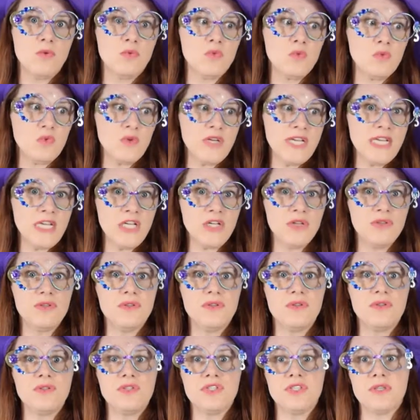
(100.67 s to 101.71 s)

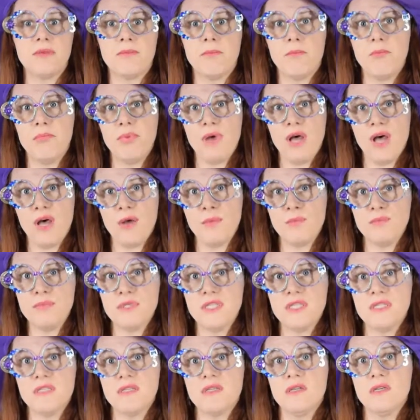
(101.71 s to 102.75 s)
Wrinkles and
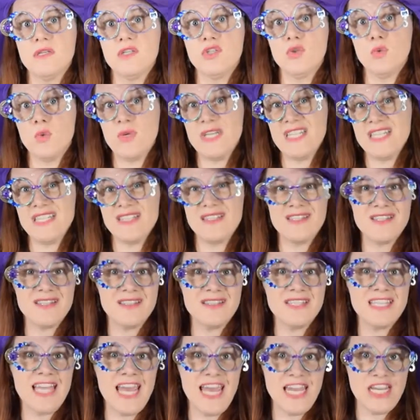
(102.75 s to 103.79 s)
bumps, twists
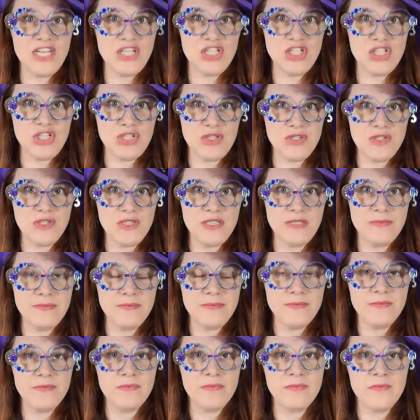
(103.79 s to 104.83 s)
and textures.
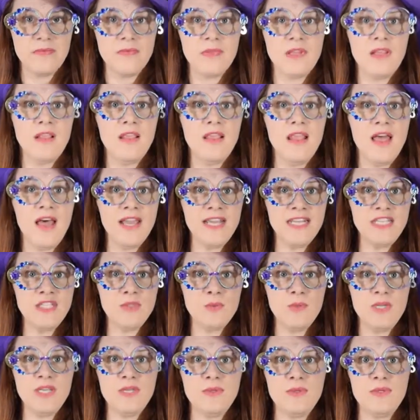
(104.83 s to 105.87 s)
Lines
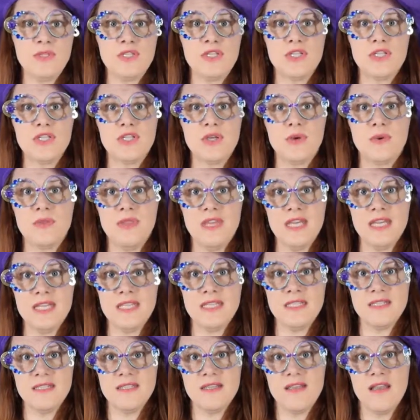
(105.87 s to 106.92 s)
we use to show
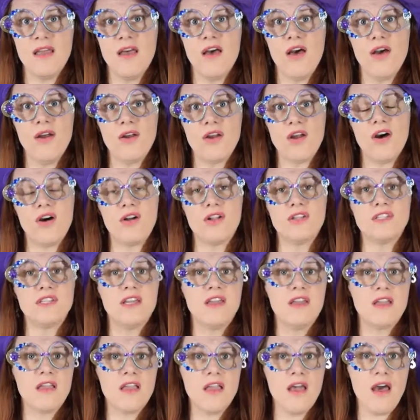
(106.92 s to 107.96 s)
this are called
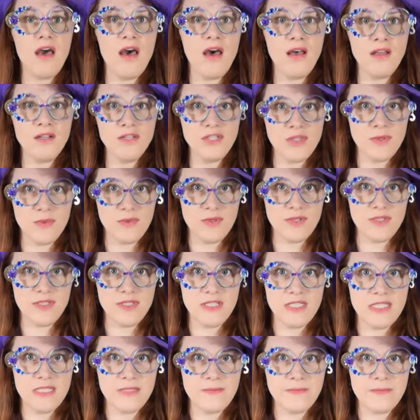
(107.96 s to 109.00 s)

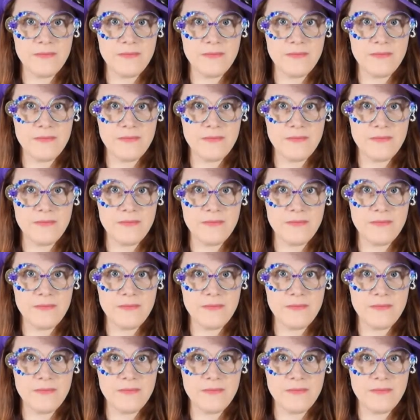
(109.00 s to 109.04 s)
contours.